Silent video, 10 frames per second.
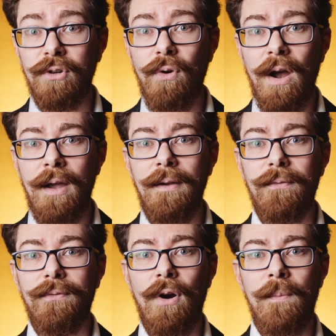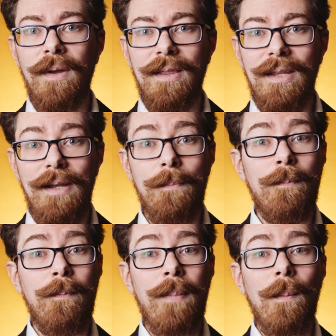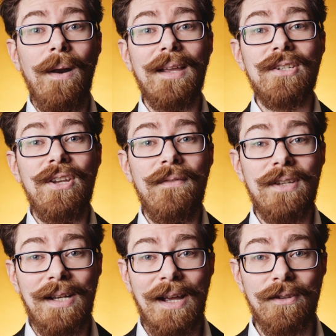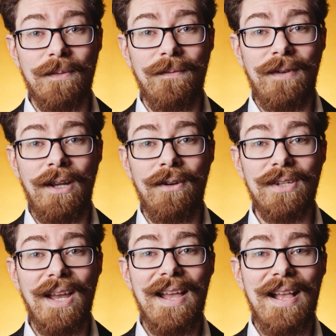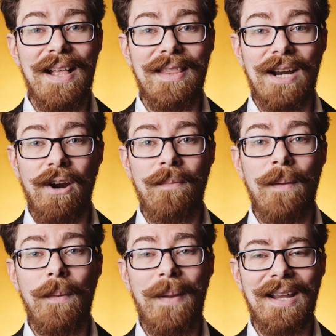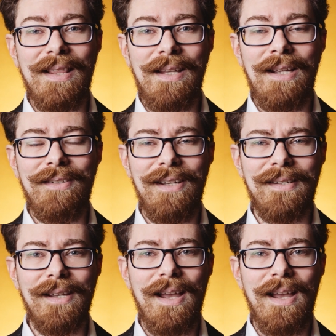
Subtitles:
cry from the public service announcement videos that I remember back in the 80s.